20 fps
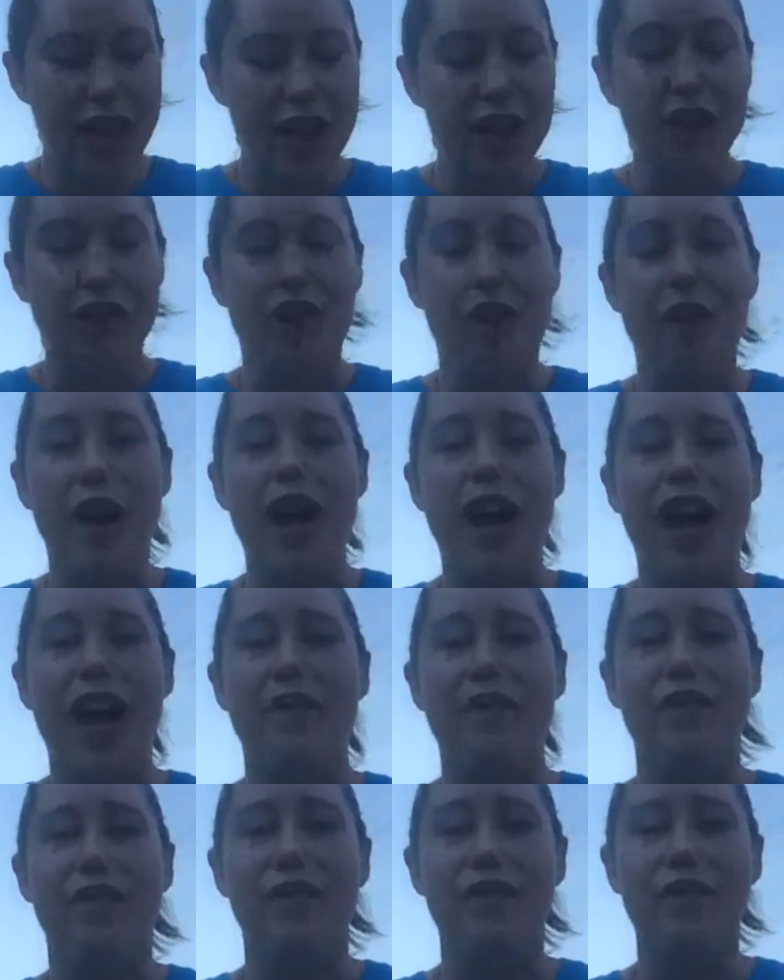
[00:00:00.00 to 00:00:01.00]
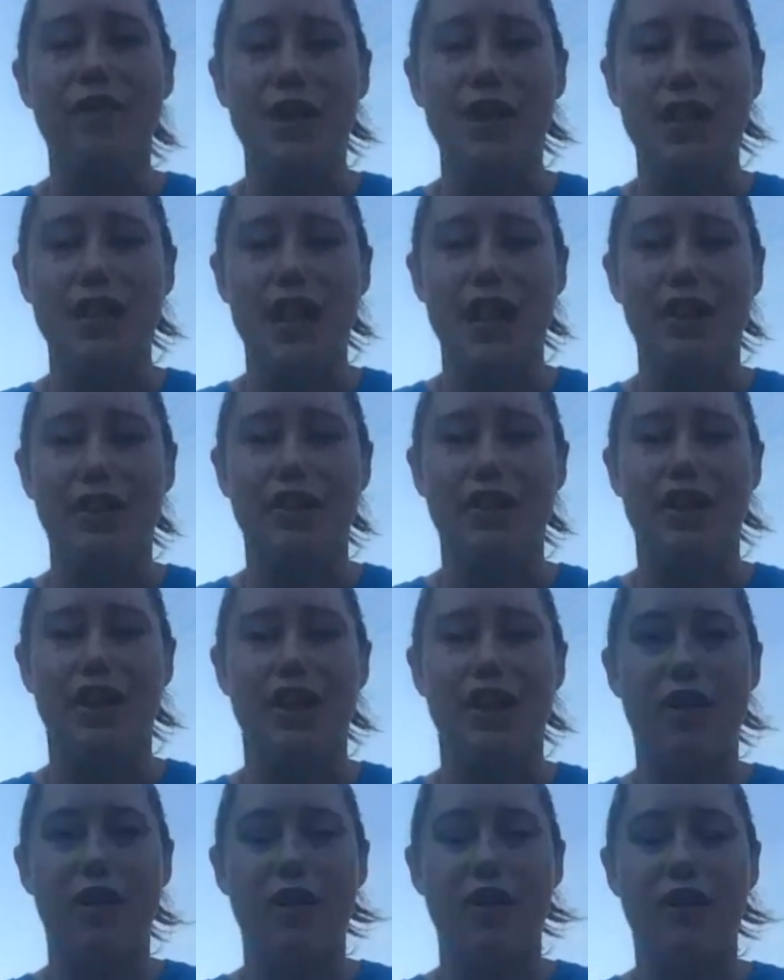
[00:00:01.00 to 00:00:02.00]
So I have a few details to
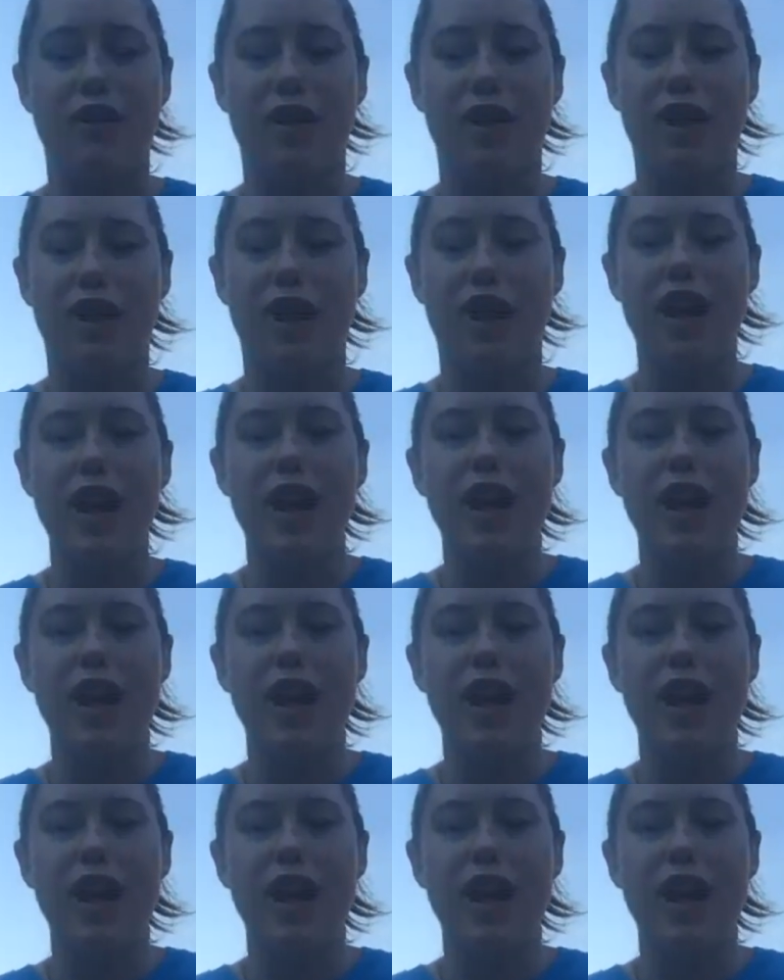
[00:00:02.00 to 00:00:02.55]
go over